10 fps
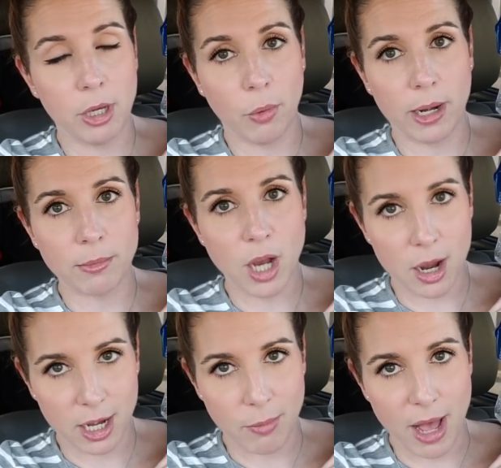know what i'm
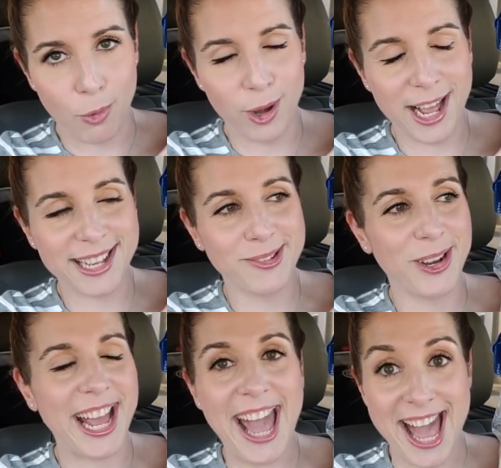talking about when i
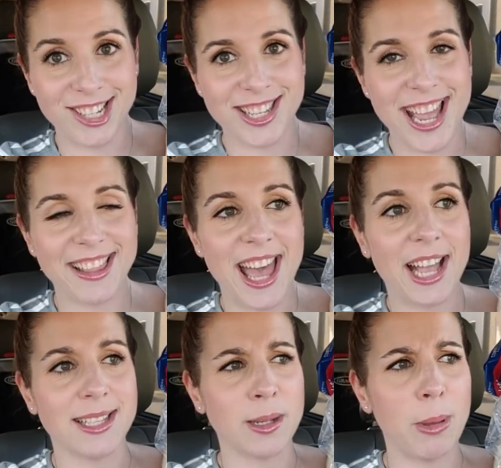when i hashtag that
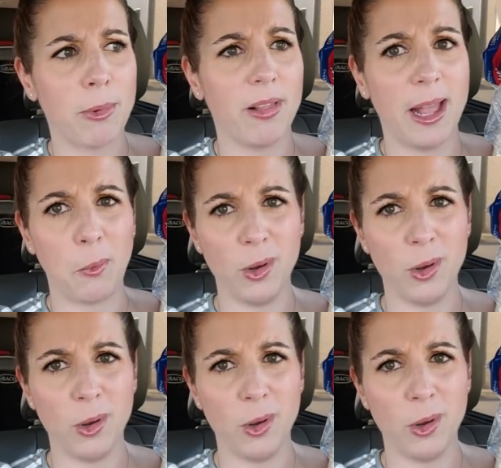because some people are like